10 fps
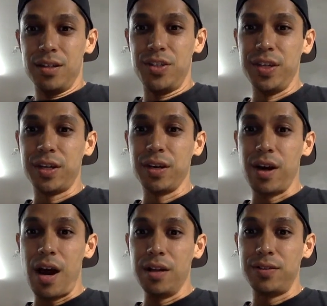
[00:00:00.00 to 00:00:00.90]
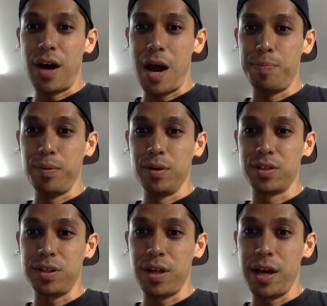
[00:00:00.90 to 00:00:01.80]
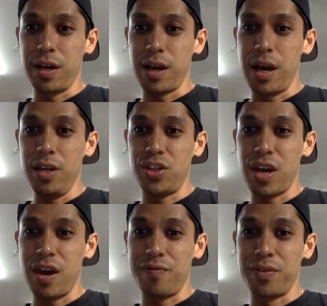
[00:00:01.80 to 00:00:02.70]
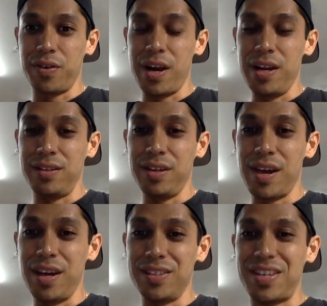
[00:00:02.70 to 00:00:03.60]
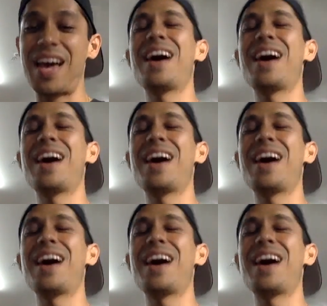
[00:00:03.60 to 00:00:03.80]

Sticker on top looks like HF. Great DAs.